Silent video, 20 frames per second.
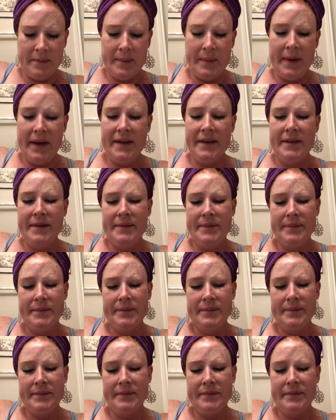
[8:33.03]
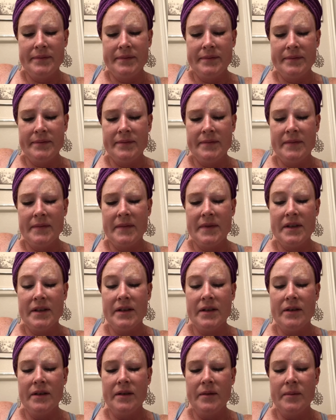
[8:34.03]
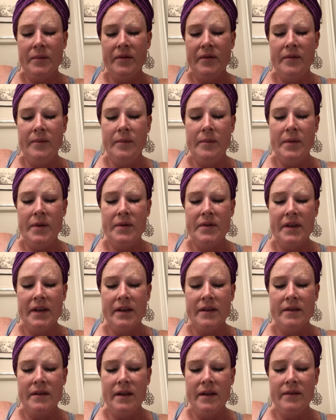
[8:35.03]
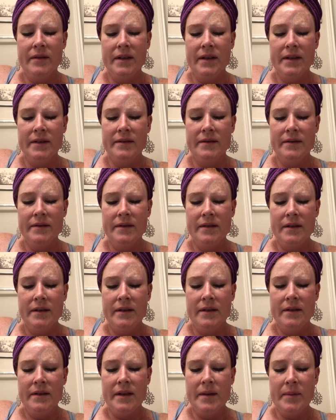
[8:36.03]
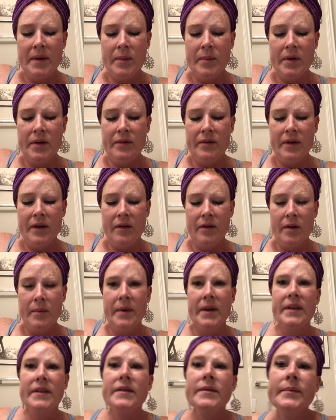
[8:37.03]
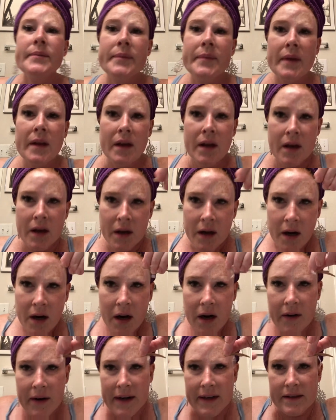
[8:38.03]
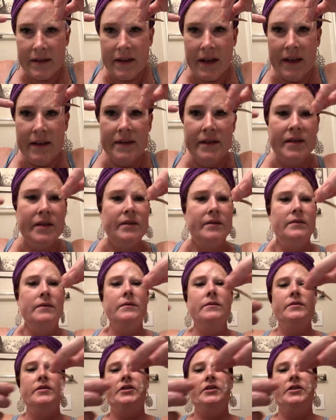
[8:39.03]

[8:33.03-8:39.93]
But still the music is lovely. They make beautiful harmonies. Alright, and so, oh